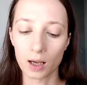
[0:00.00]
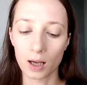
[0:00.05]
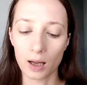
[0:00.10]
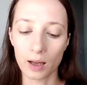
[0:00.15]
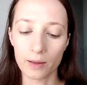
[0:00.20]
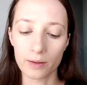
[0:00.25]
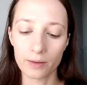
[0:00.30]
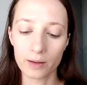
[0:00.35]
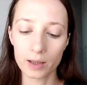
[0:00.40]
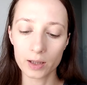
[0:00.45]

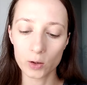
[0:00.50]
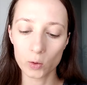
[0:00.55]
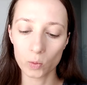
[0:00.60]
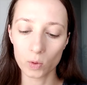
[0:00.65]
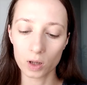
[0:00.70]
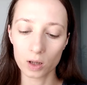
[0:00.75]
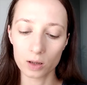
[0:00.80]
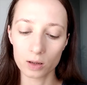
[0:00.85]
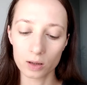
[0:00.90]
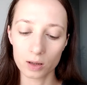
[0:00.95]
And this
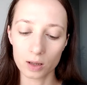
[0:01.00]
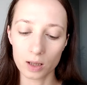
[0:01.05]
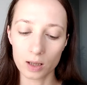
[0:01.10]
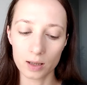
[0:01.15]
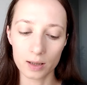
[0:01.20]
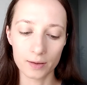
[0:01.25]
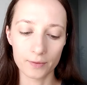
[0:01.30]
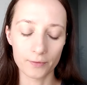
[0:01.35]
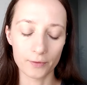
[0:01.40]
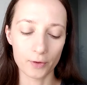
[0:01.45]
one
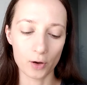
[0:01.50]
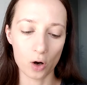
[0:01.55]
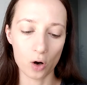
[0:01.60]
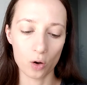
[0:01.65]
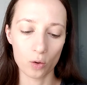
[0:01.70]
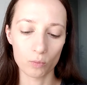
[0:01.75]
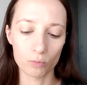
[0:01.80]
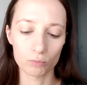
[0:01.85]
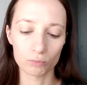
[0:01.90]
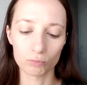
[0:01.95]
is
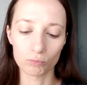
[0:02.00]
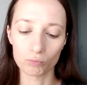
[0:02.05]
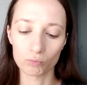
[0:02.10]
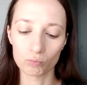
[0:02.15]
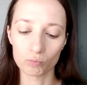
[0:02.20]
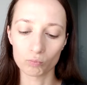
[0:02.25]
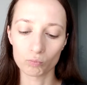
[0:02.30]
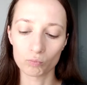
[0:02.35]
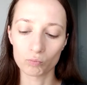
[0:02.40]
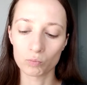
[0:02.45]

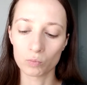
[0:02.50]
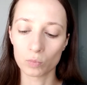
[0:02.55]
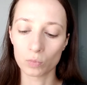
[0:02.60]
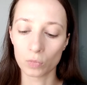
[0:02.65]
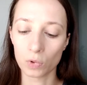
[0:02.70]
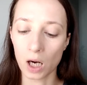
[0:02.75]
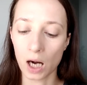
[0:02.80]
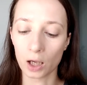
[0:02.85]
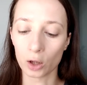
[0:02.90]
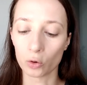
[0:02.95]
from
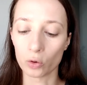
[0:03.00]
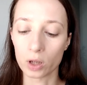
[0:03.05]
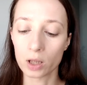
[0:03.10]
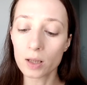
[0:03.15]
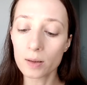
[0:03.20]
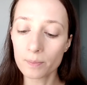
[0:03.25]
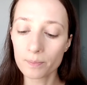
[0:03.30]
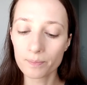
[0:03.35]
Glowy,